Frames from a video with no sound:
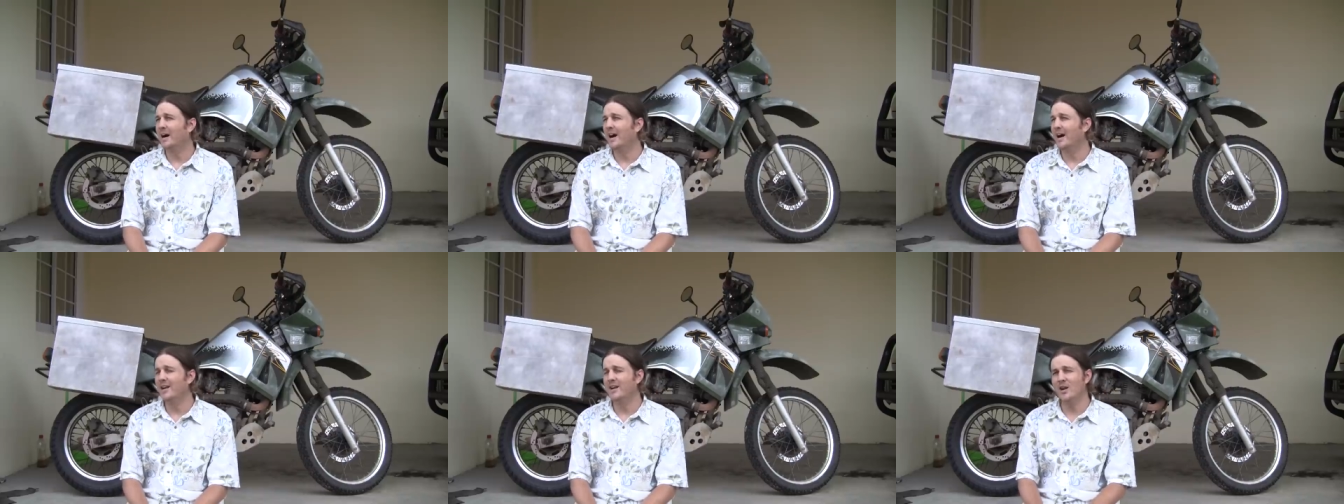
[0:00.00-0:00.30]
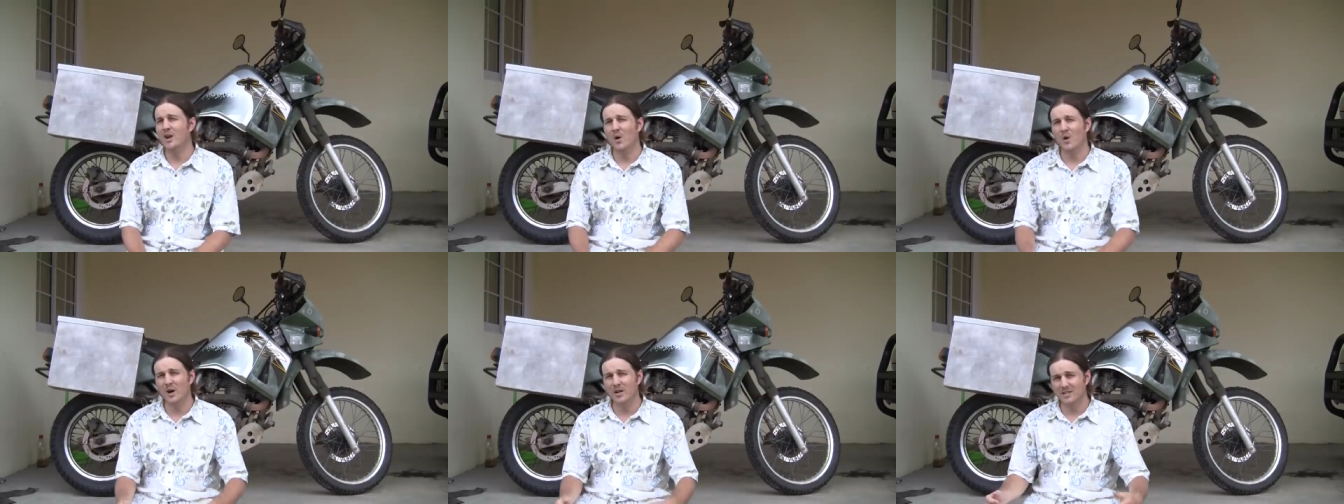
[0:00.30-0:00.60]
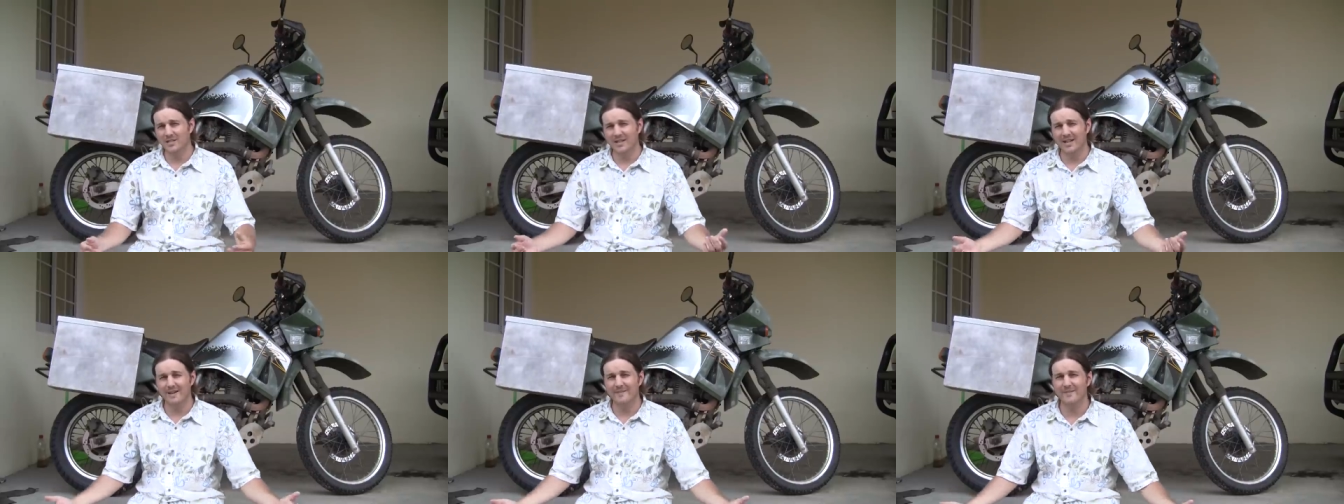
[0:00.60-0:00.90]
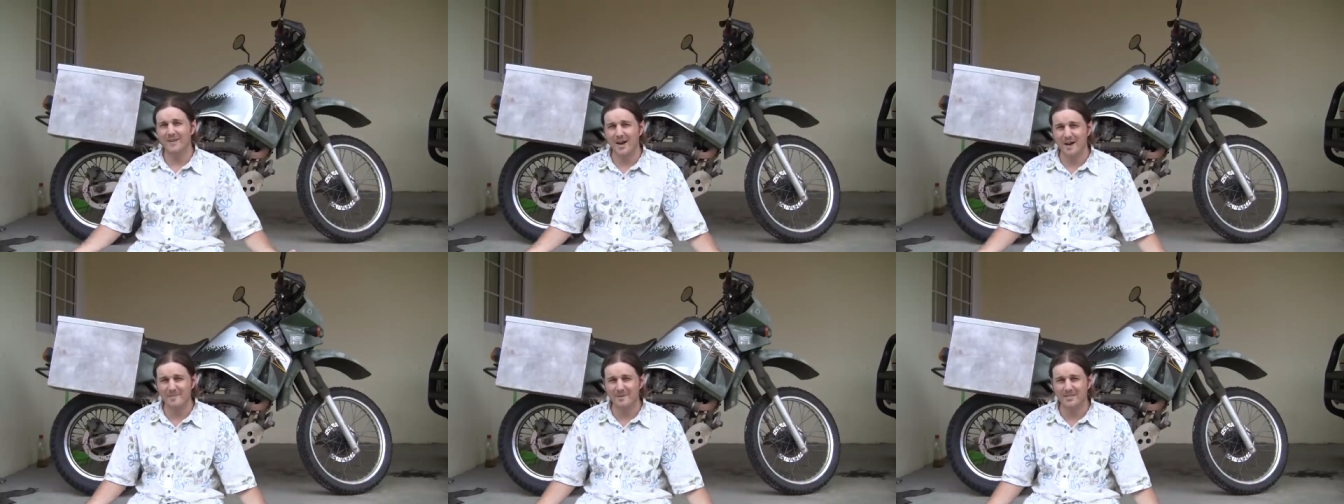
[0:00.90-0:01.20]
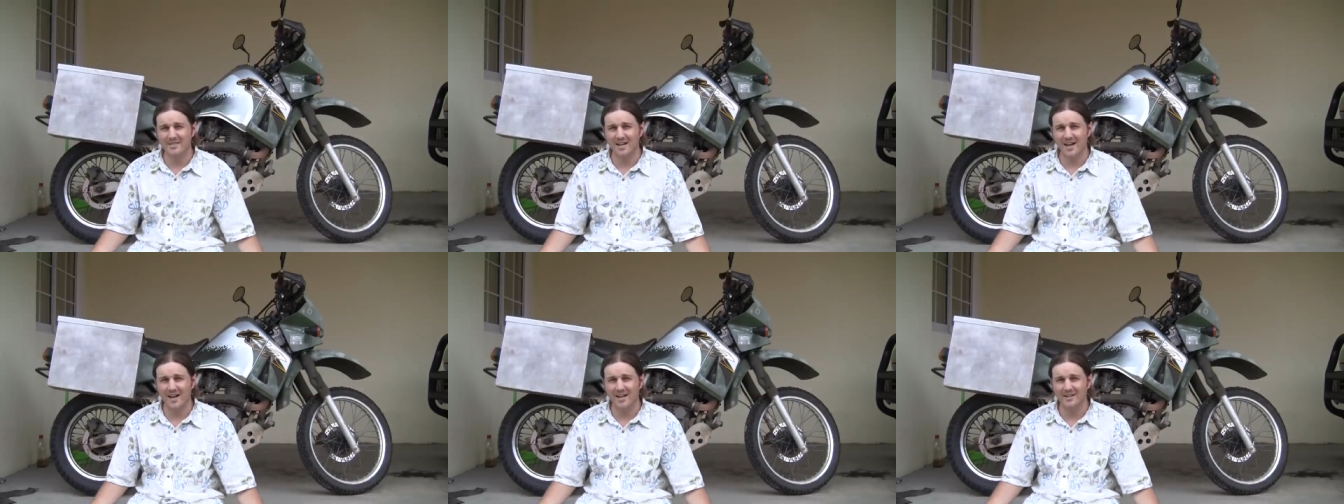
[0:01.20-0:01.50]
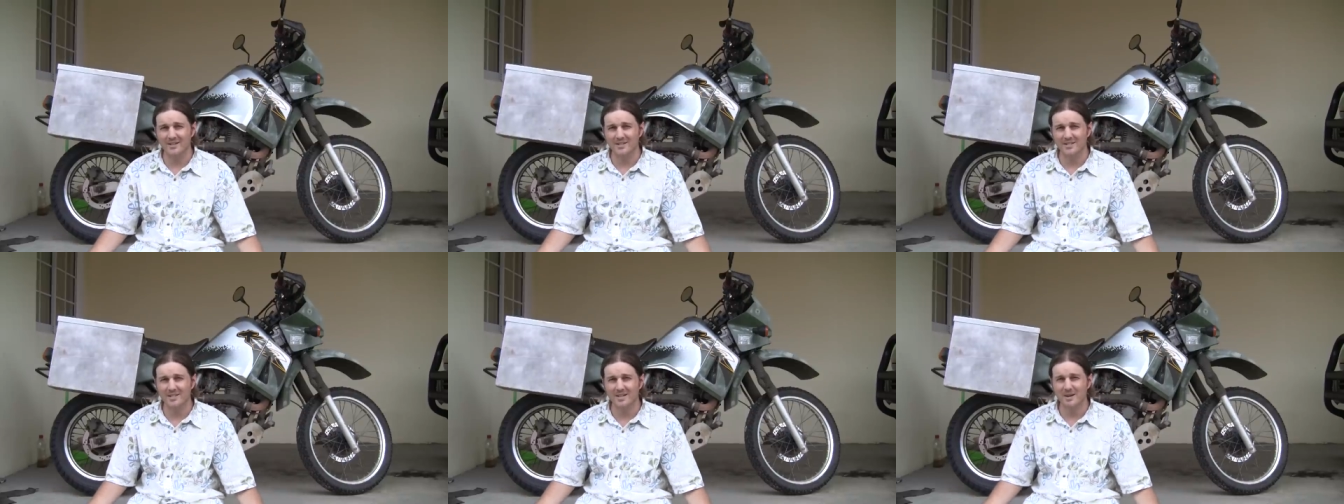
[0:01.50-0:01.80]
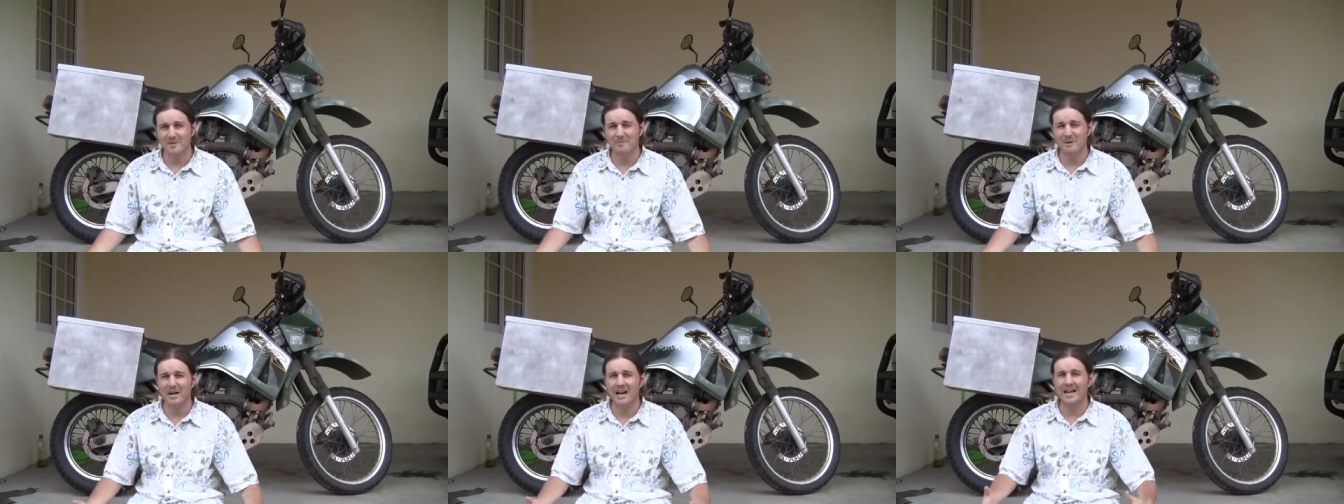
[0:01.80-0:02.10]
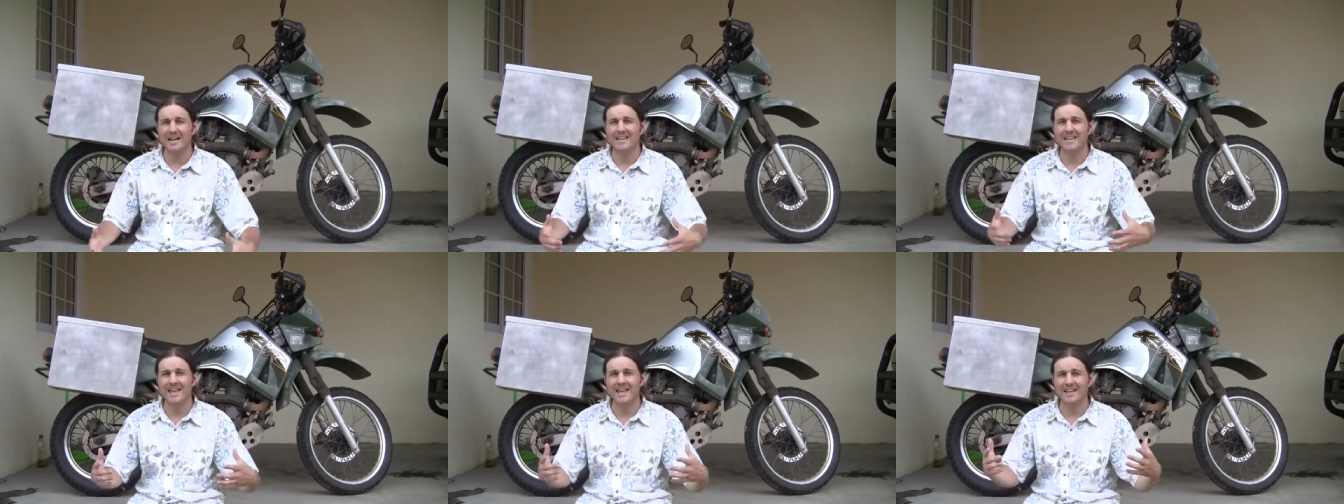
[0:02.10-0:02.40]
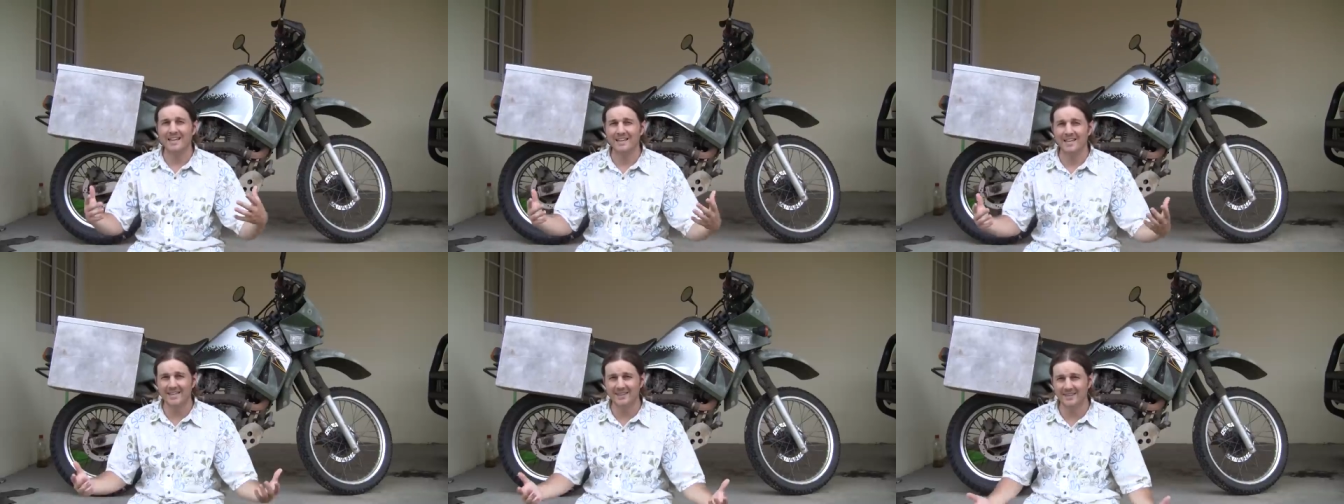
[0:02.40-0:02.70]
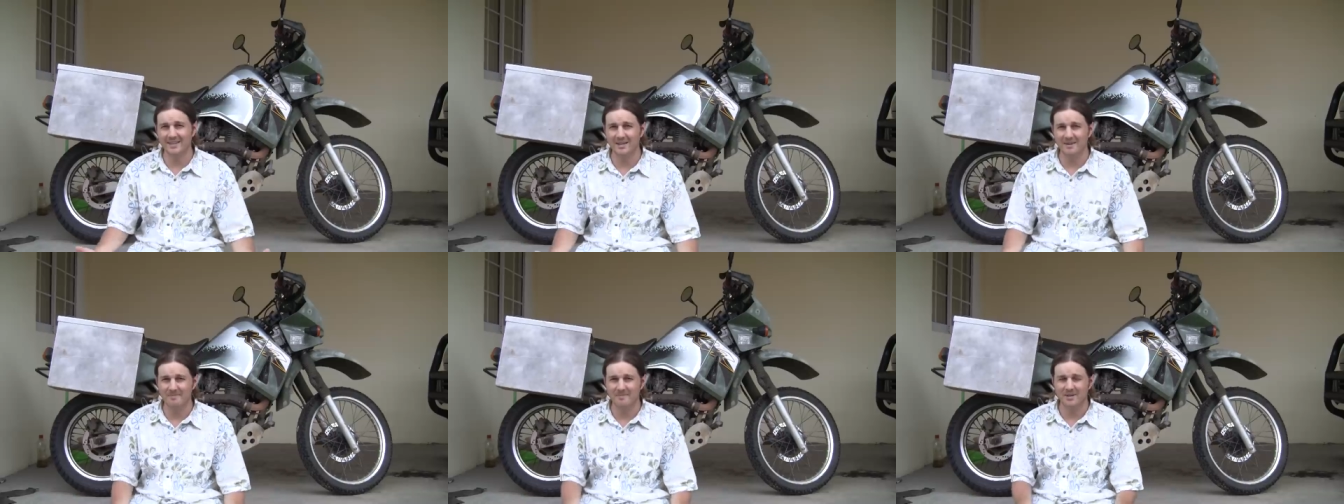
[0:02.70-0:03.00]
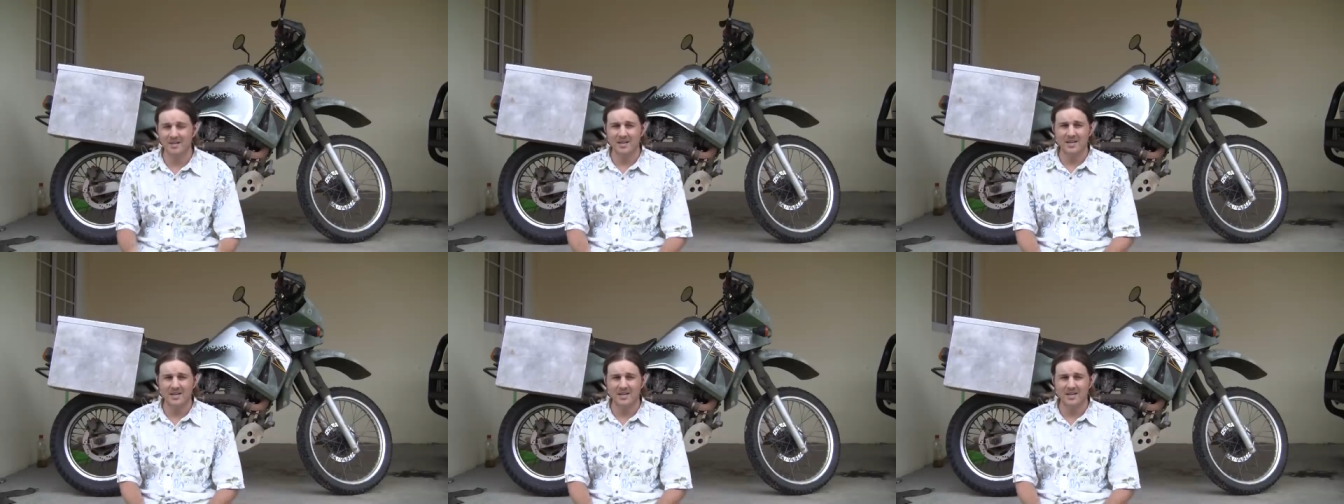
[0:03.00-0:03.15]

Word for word: I know I should have knobby tires, but I can't get them.